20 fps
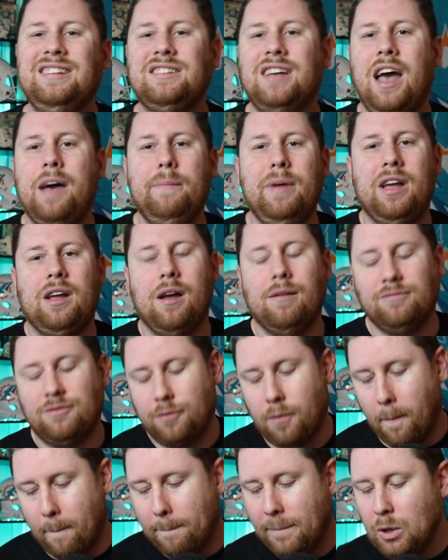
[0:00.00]
this comment comes
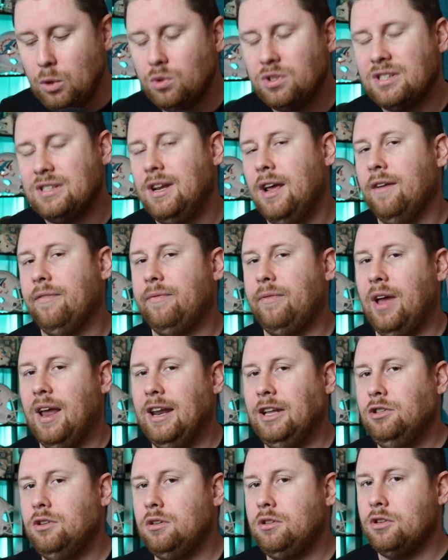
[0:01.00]
from Bootsniff, and
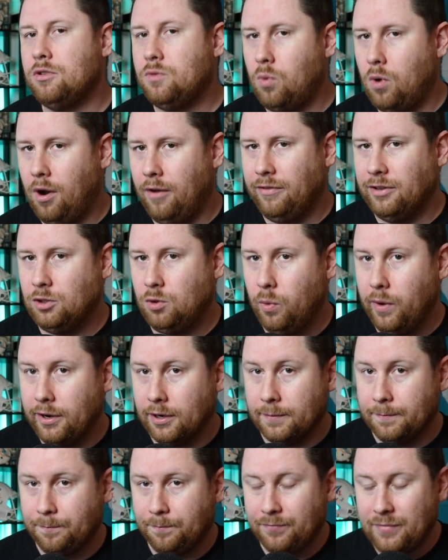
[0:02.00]
I took this one off of
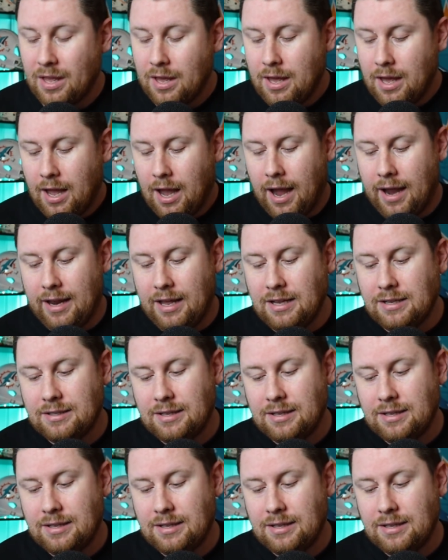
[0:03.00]
Twitter, and he